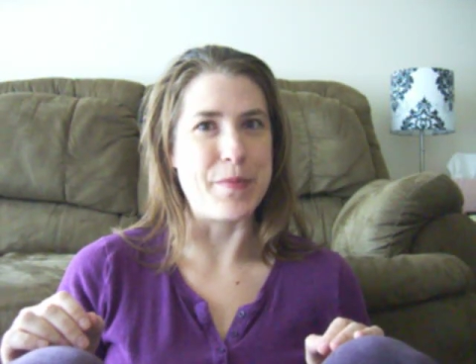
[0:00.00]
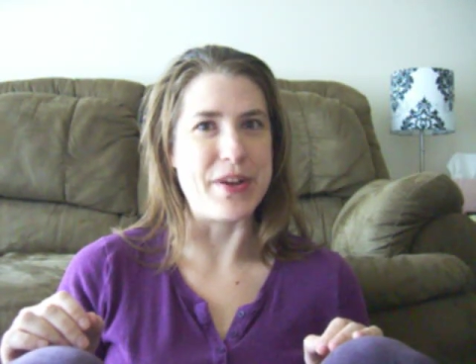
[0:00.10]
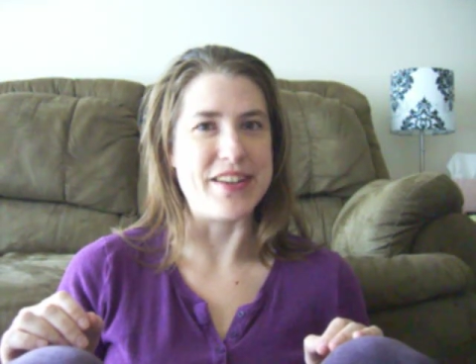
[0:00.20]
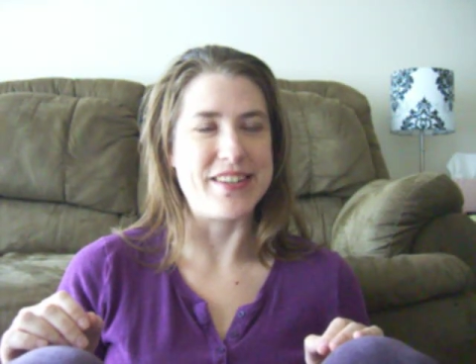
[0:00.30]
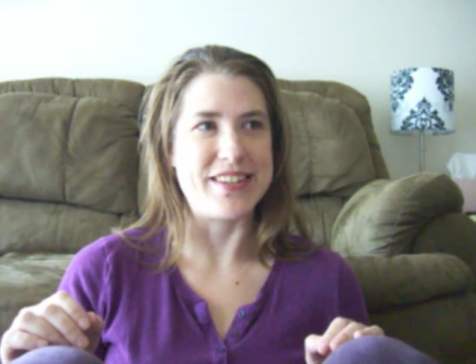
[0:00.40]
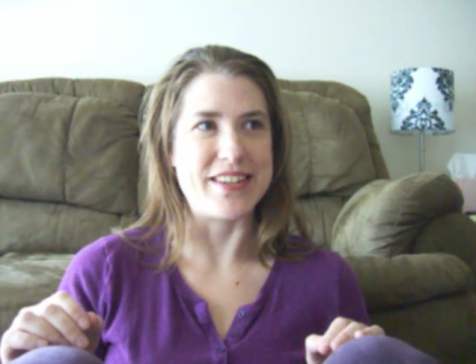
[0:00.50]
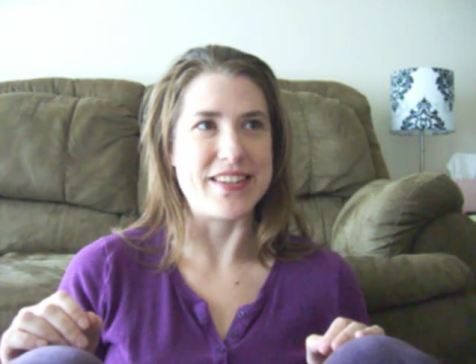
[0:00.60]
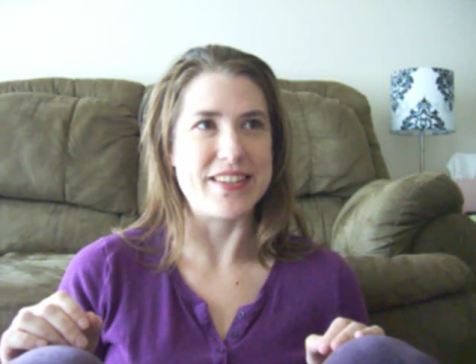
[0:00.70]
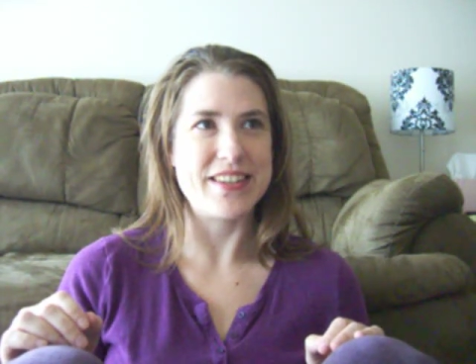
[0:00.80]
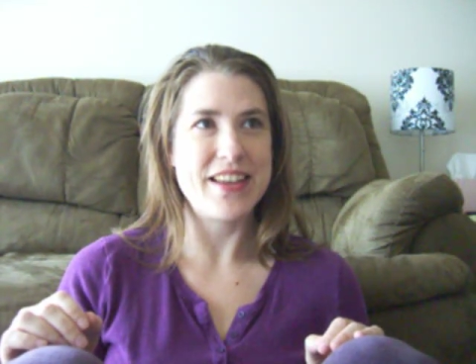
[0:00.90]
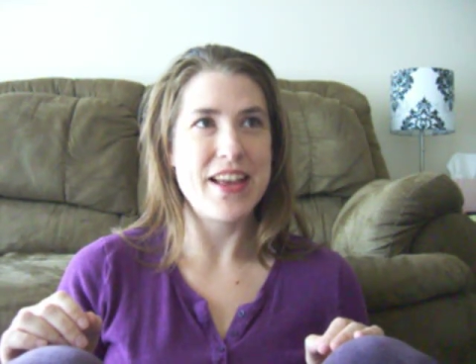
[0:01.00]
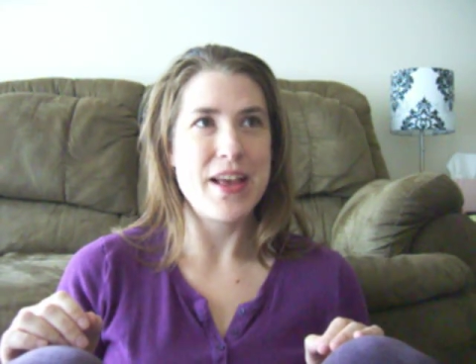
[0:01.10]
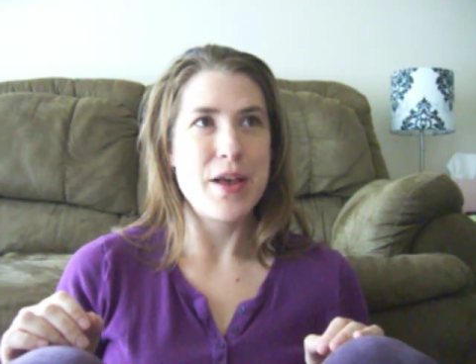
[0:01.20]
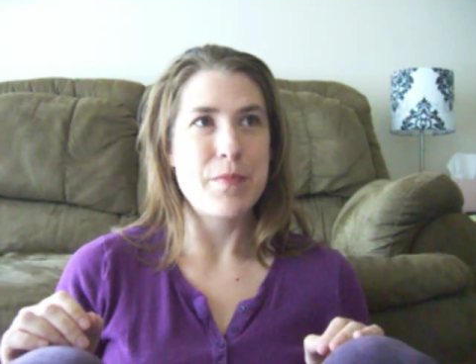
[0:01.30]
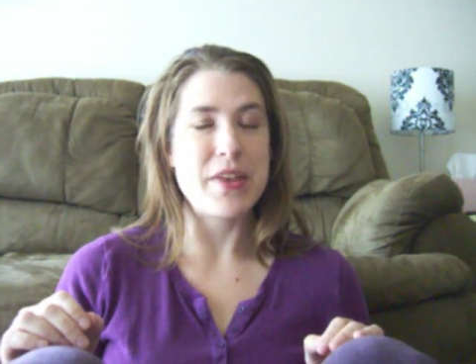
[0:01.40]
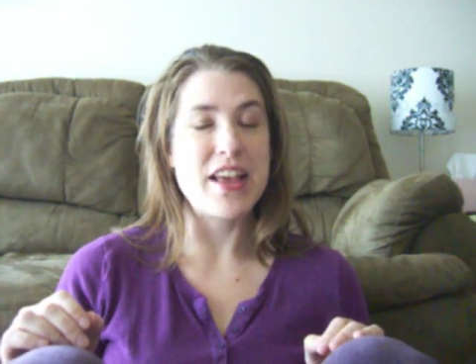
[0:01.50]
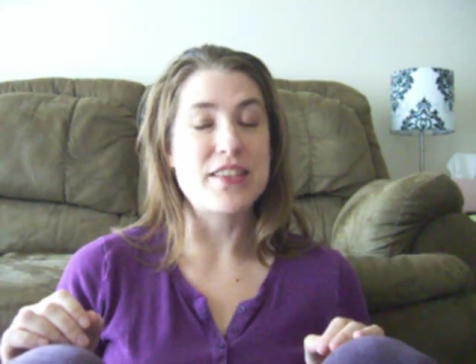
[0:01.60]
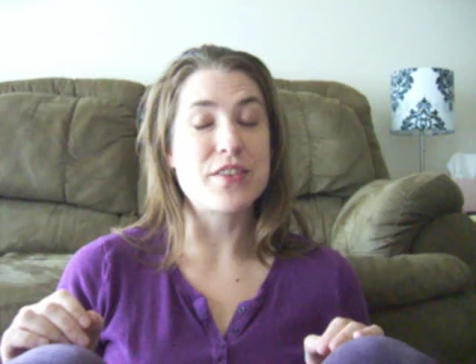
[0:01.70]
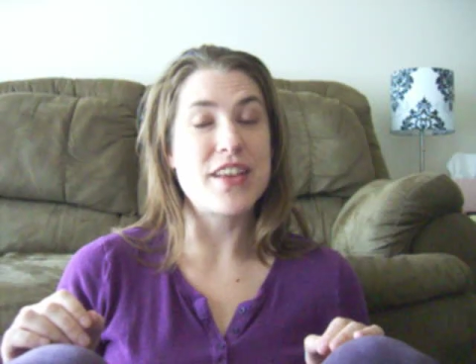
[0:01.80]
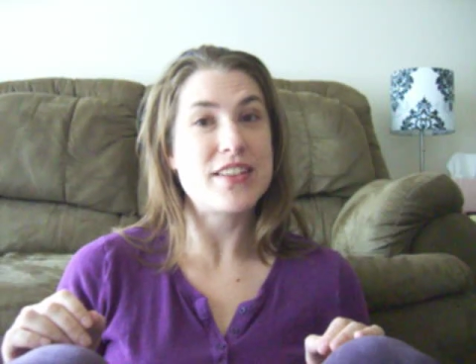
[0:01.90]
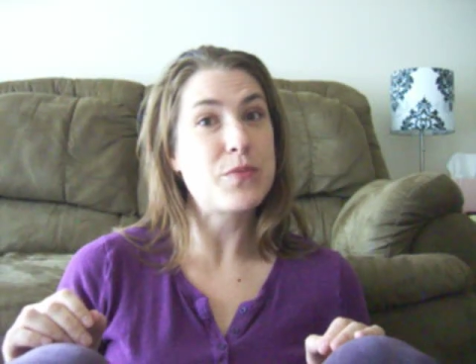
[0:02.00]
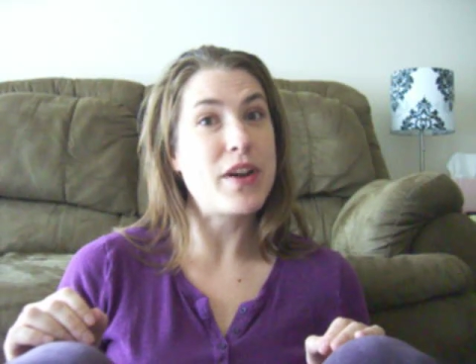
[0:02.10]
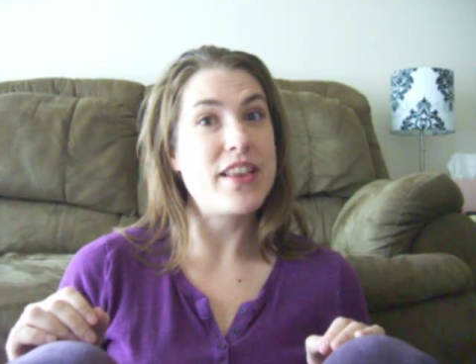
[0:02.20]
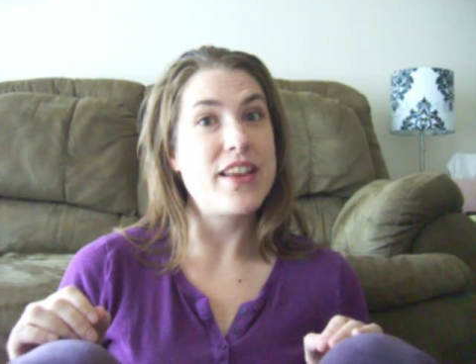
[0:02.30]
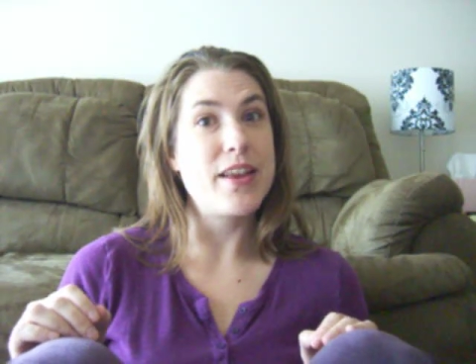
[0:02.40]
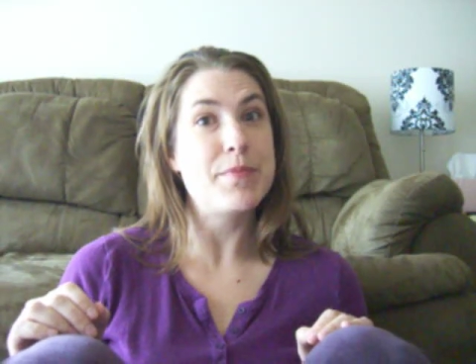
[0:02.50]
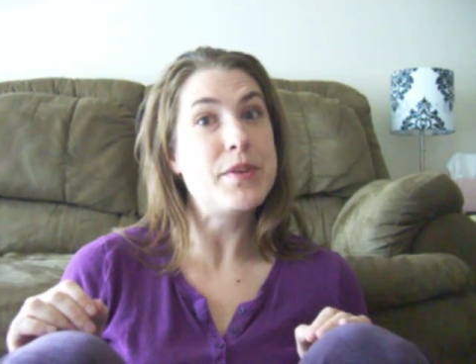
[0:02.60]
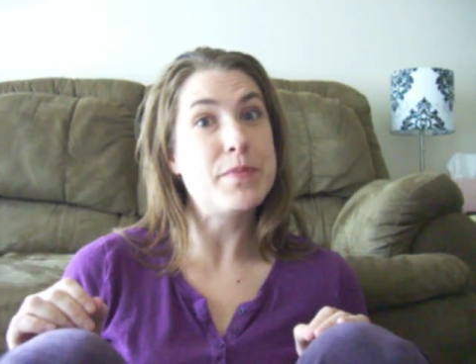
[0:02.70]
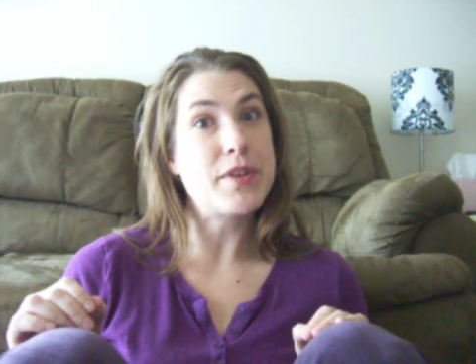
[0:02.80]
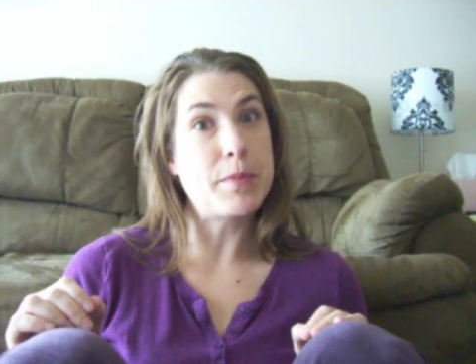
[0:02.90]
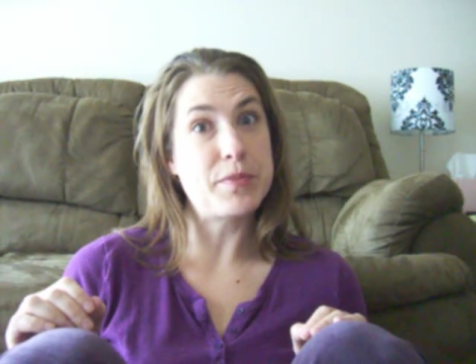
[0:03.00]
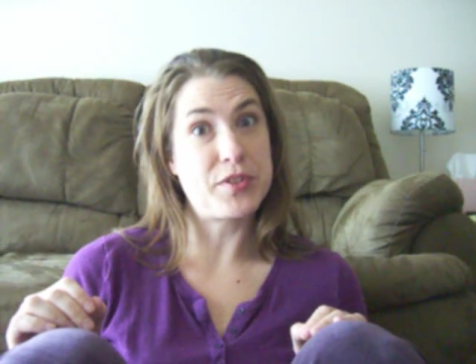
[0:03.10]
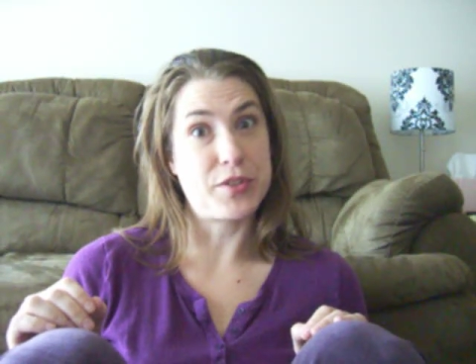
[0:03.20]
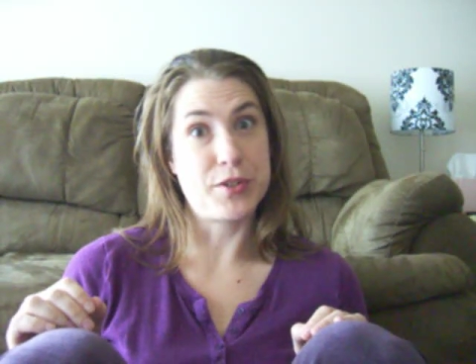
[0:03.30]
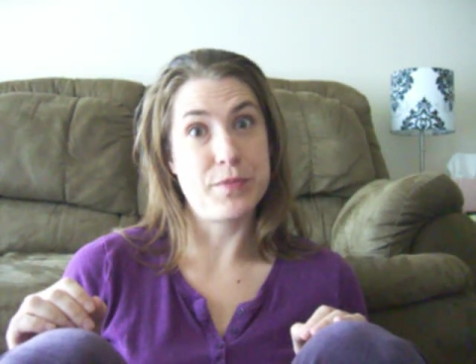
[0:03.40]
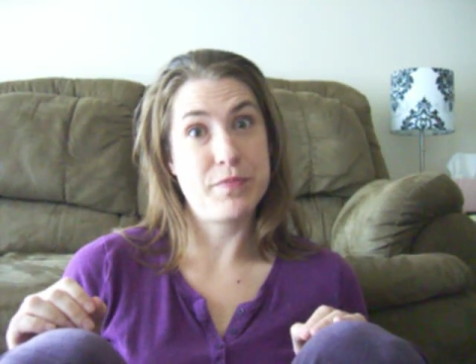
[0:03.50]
But yeah, so that's why they named him Dumpster,